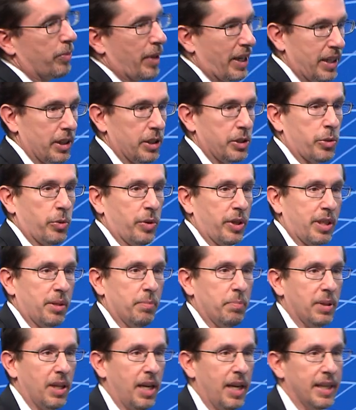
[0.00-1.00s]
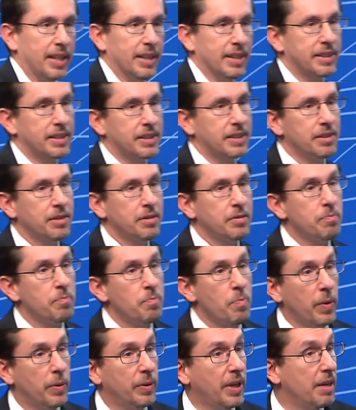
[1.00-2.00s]
regulatory compliance.
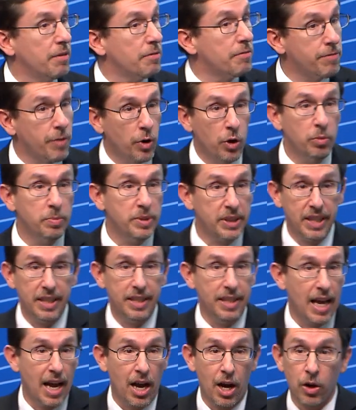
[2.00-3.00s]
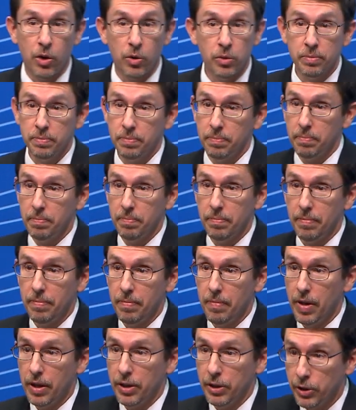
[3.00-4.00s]
Okay, firms can now
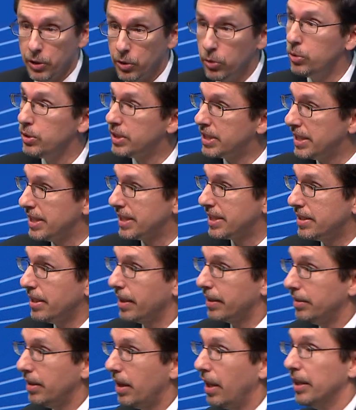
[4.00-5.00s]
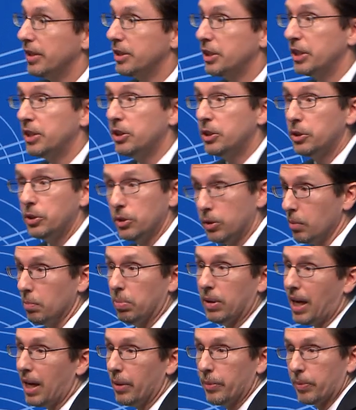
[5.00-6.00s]
use this technology to
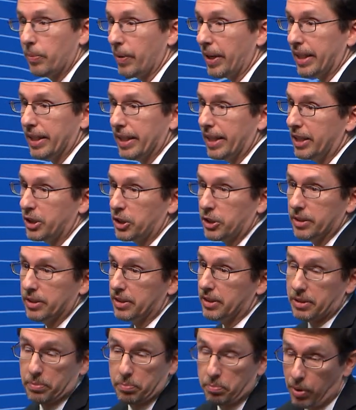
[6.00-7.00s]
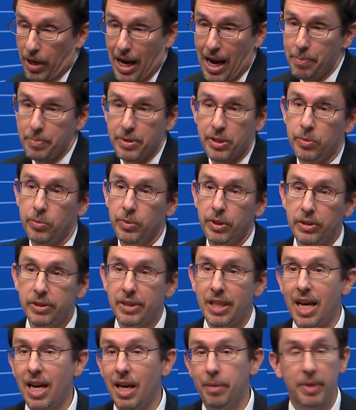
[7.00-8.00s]
comply with regulations, perhaps in real
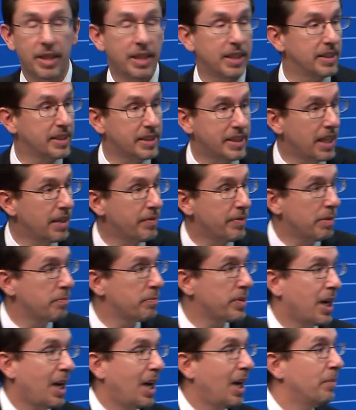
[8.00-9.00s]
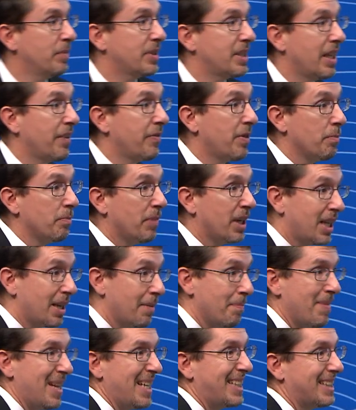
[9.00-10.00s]
time. It can save them time, save them money.
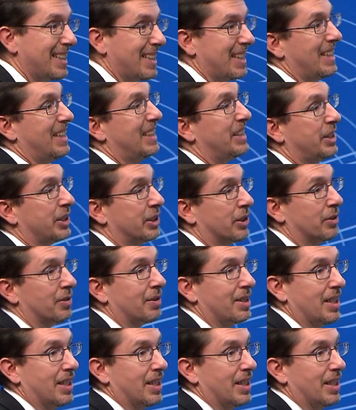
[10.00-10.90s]
It makes it easier.